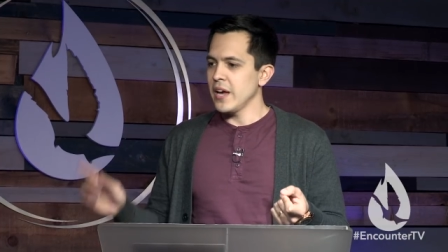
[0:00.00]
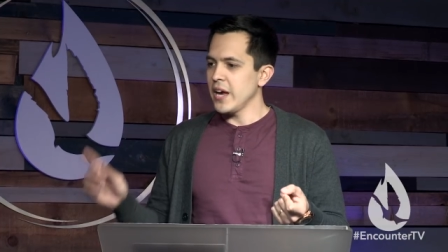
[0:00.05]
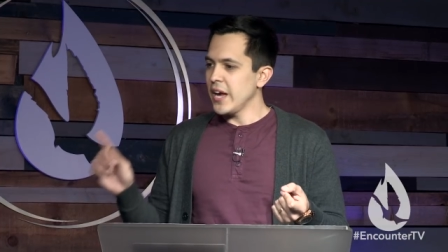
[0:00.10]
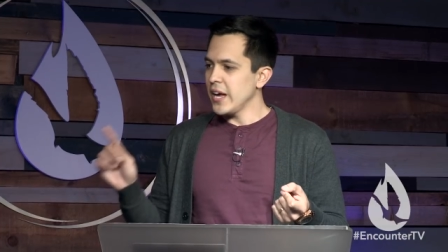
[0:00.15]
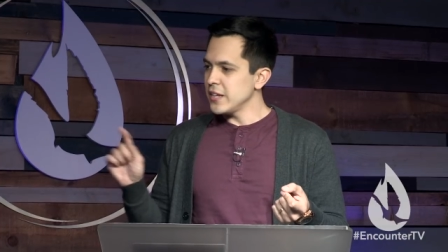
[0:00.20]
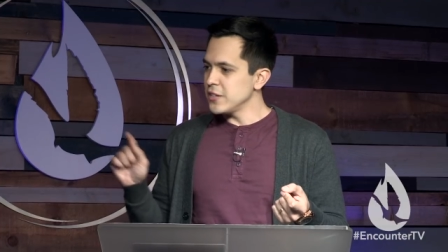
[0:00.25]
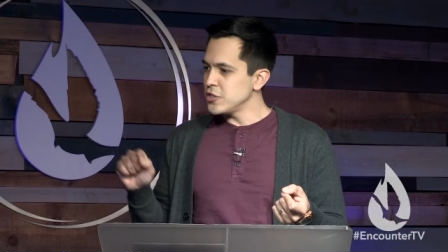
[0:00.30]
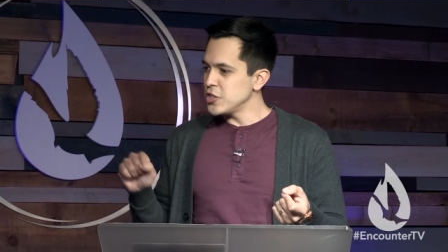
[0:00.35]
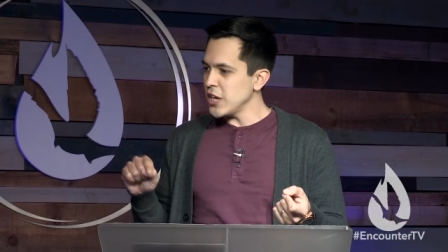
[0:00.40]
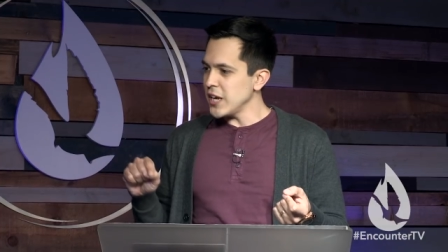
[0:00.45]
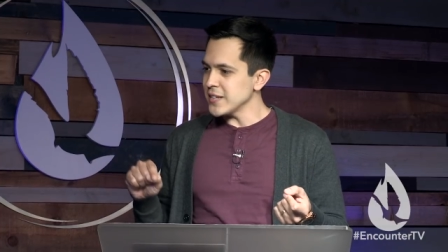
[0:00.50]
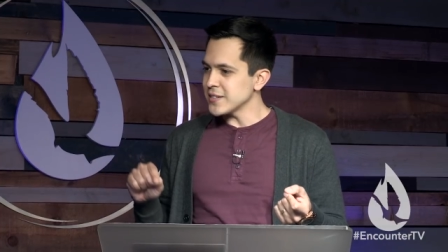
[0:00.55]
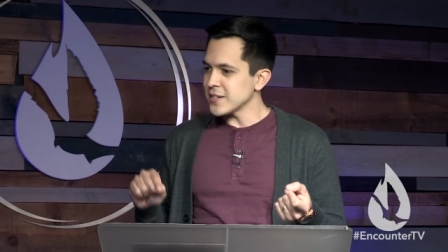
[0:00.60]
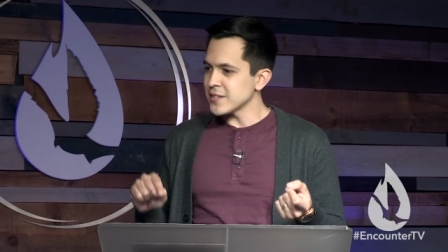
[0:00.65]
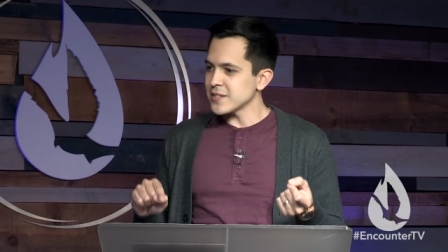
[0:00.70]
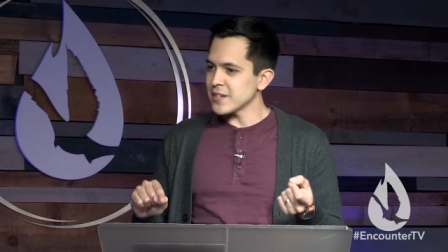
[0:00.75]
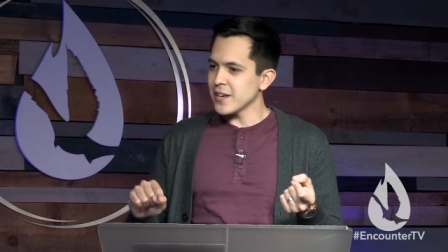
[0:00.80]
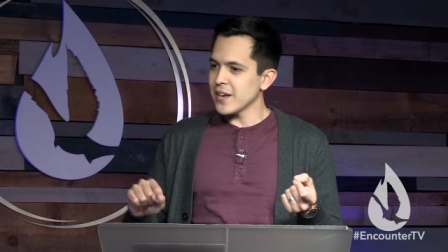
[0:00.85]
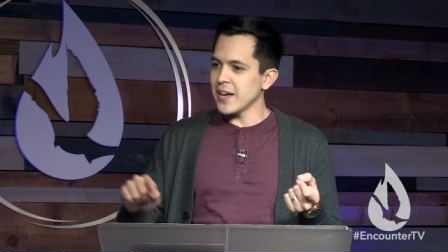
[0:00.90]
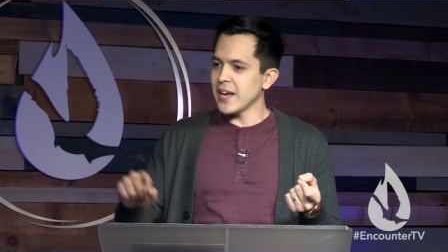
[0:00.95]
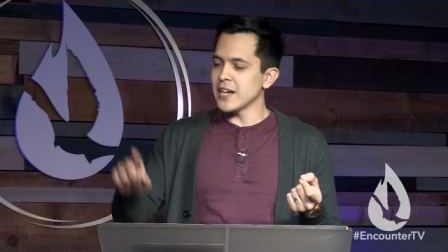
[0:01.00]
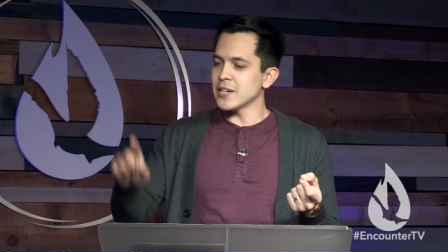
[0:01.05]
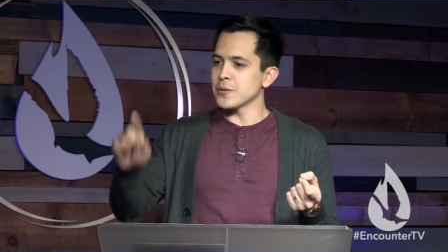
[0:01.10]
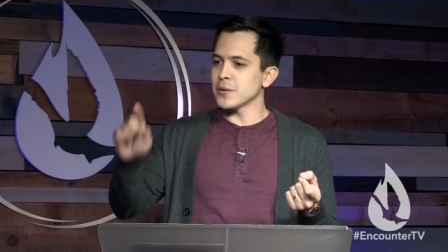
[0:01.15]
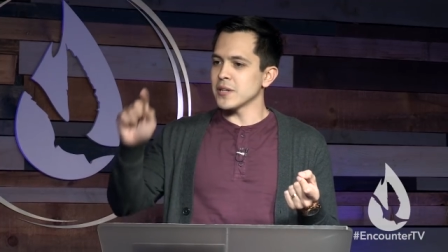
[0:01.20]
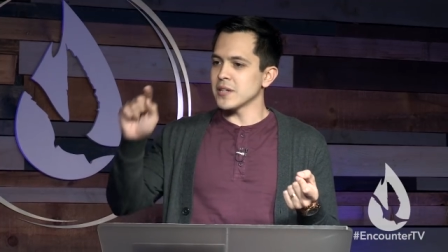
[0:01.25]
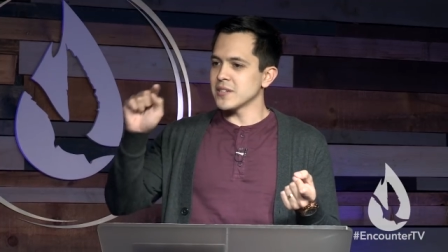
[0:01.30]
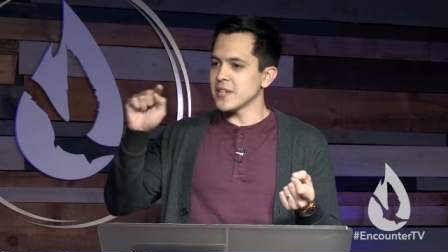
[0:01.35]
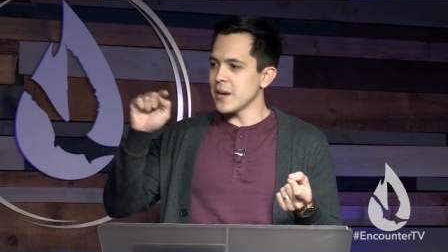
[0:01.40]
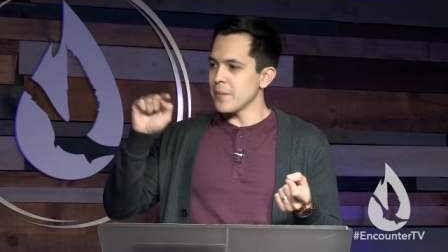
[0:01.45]
and Jesus entering
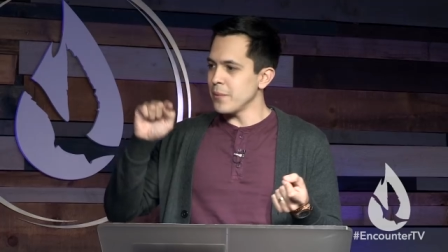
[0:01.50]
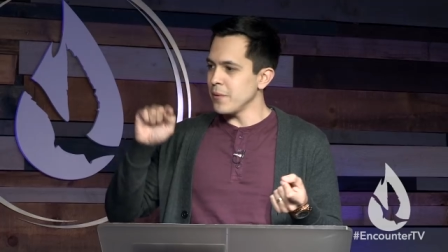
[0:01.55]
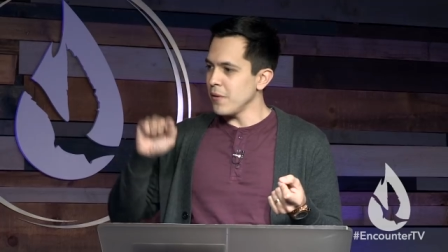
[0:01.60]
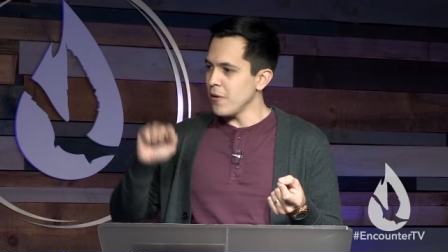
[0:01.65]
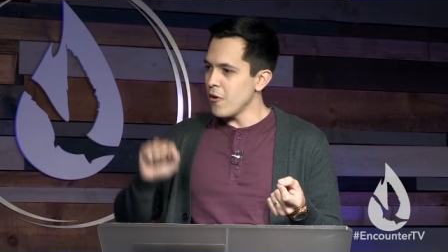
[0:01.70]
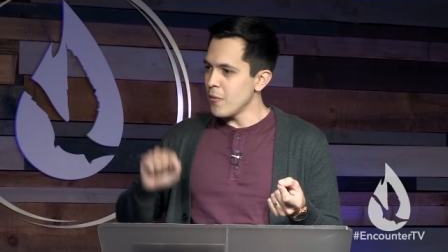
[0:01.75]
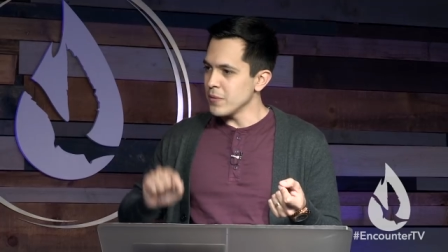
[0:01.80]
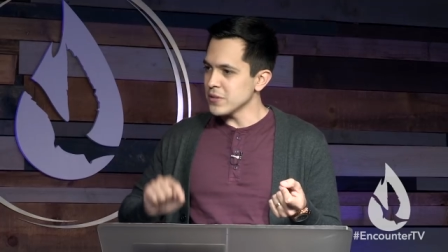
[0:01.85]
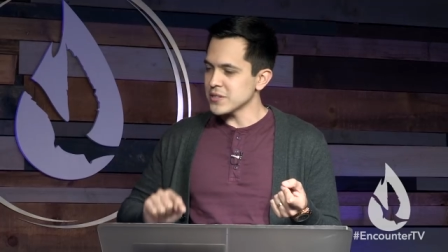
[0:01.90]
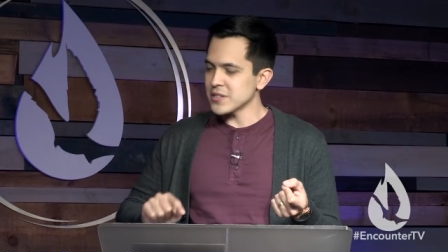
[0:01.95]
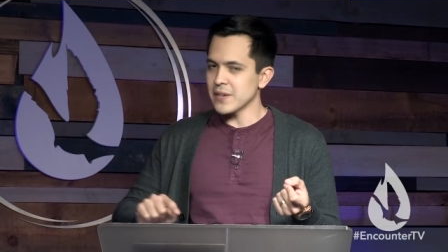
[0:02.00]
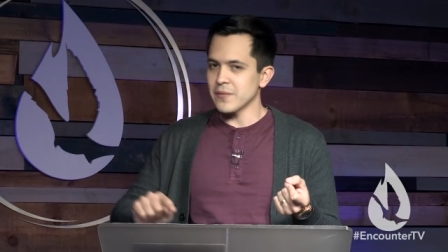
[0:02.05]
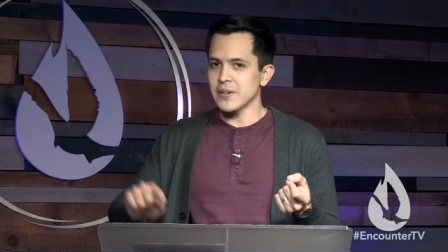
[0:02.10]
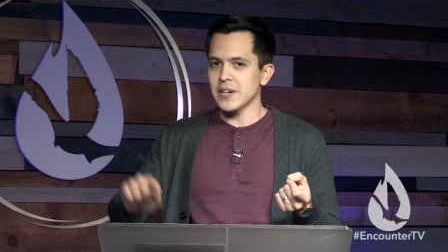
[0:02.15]
the temple almost every